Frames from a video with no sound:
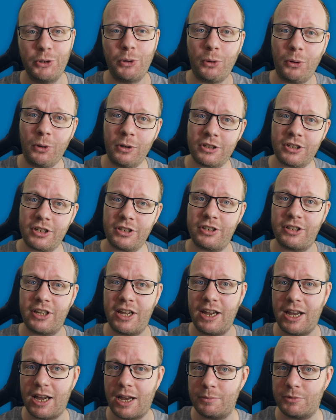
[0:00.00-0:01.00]
you also
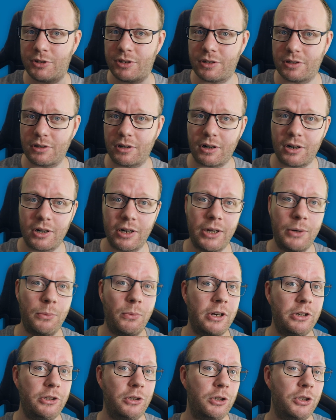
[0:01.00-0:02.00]
say I'm sorry
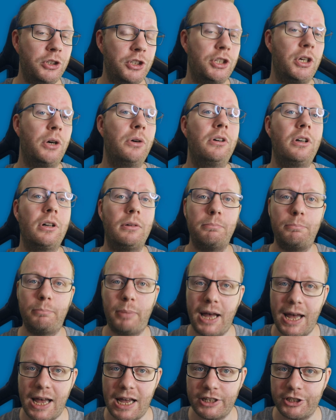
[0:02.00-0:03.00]
when you show
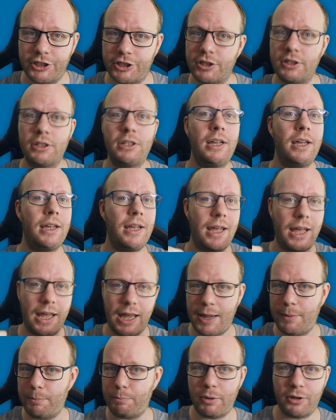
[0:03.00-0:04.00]
compassion,
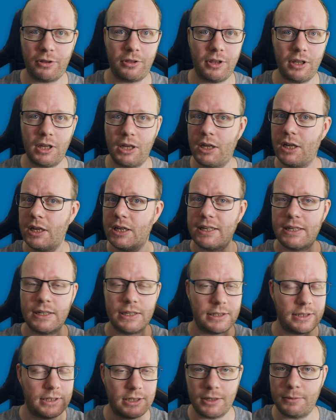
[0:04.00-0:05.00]
empathy,
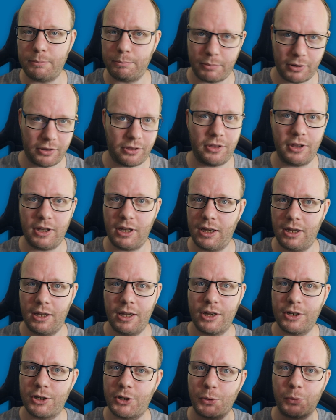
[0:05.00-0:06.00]

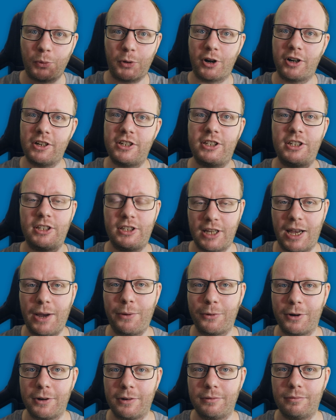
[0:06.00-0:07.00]
sympathy towards
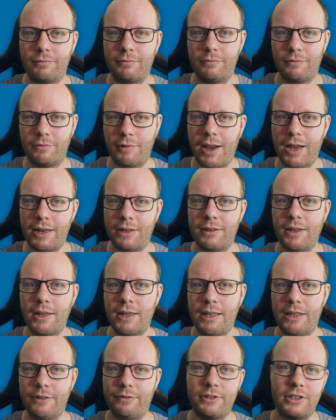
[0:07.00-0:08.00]
someone, right?
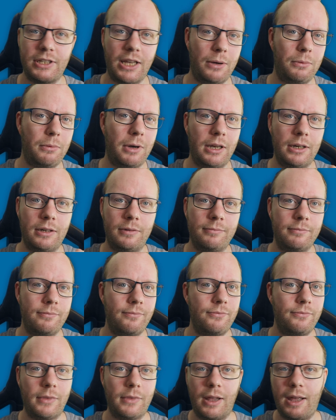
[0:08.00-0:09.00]
If someone
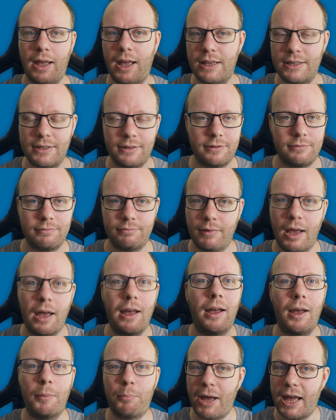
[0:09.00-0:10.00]
has
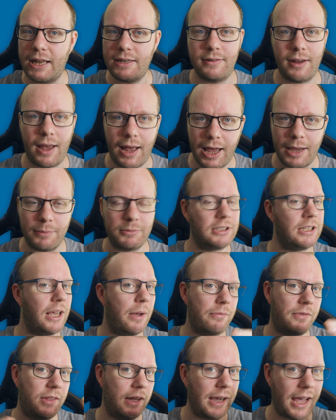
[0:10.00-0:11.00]
a bad time,
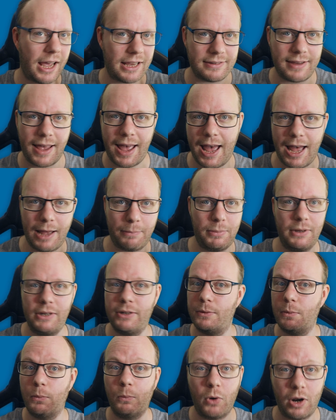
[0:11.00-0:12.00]
something has
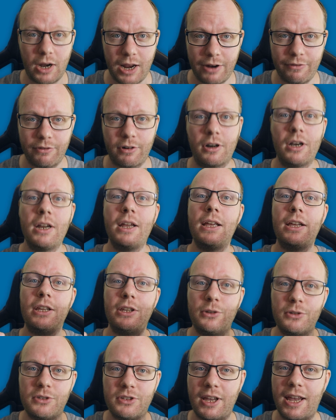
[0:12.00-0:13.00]
happened, whatever,
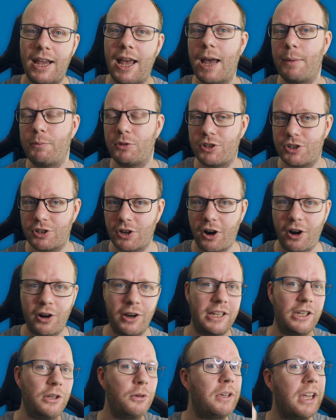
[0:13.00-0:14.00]
you say I'm
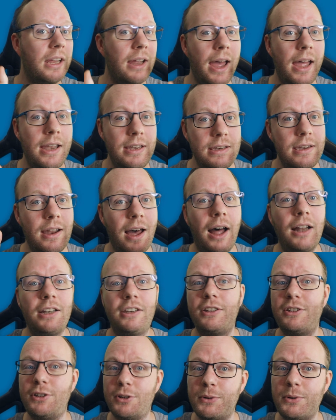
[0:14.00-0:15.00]
sorry. You
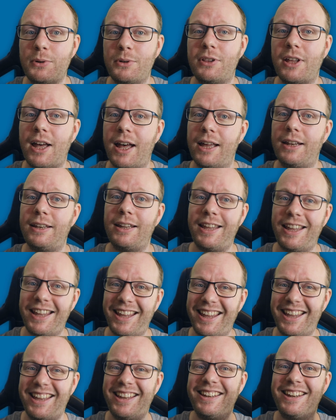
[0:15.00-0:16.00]
cannot do that
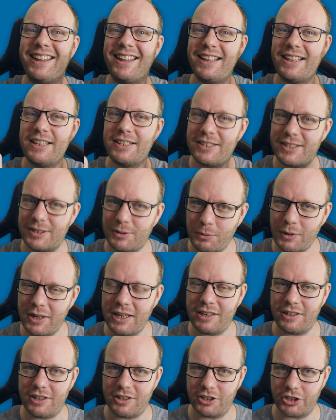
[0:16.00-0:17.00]
in
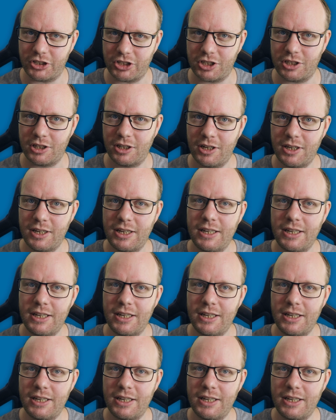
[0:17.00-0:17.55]
Swedish.